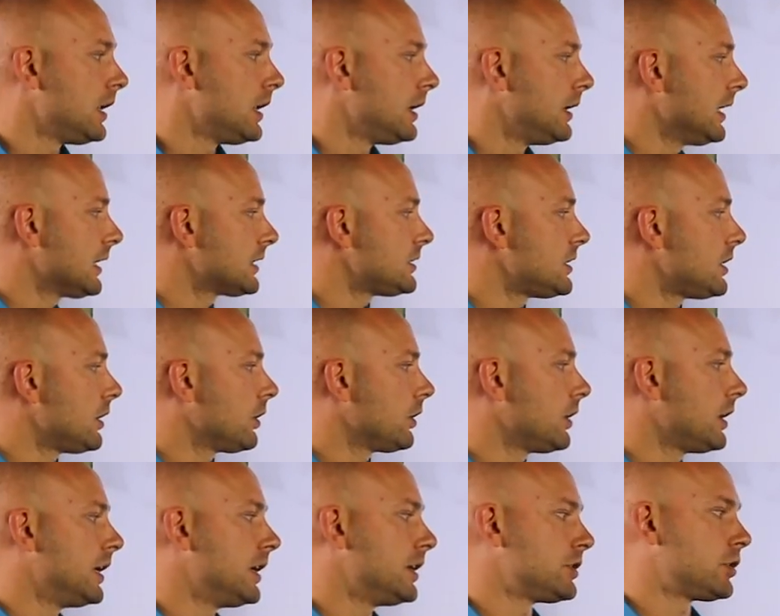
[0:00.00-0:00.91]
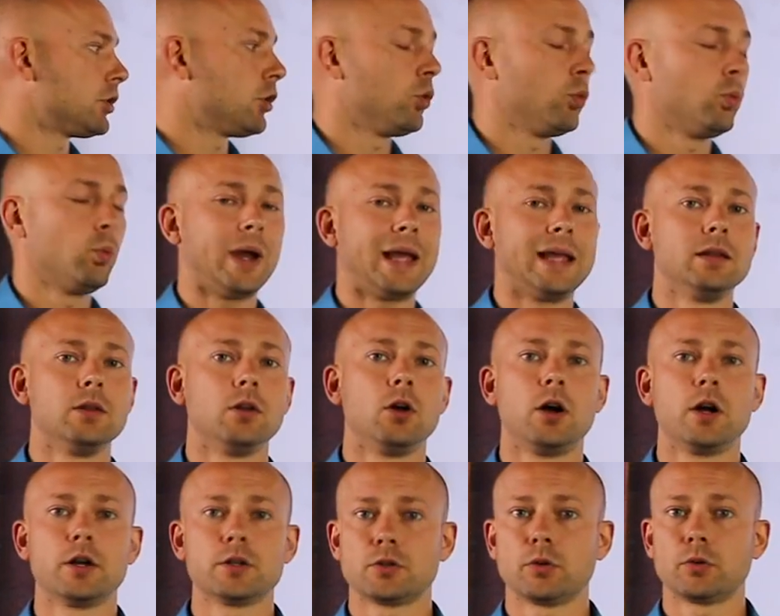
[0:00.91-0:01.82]
Next here is weight
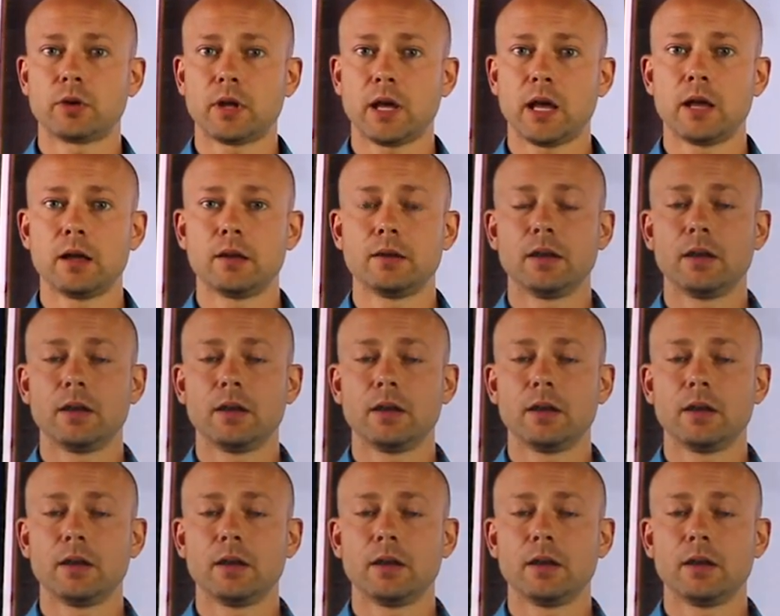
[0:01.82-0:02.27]
loss, okay?